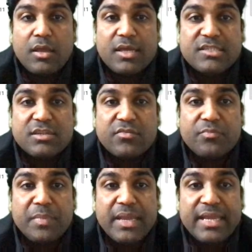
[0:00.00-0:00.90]
Instead of
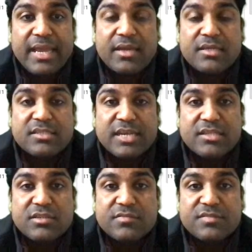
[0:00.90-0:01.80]
making a
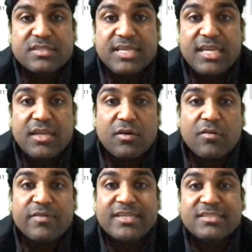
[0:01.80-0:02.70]
sense of sea
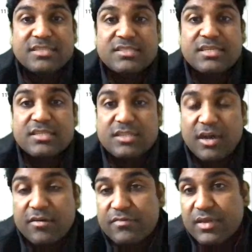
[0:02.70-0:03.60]
of existing
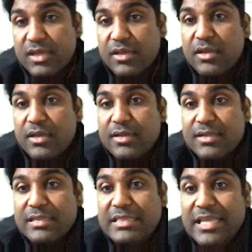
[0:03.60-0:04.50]
stuff,
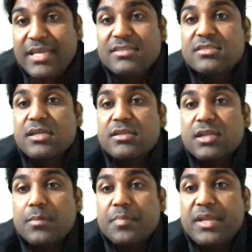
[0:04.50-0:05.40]
these
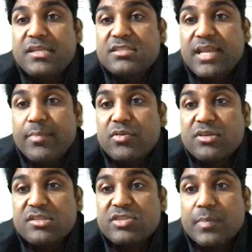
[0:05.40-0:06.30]
companies claim to
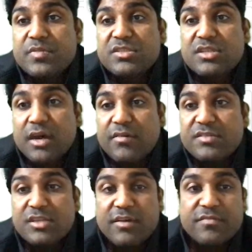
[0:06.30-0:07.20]
disrupt
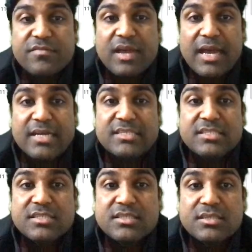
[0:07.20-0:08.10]
stuff
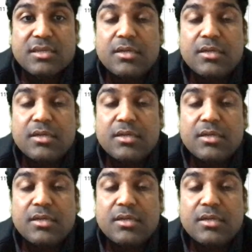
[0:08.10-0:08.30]
as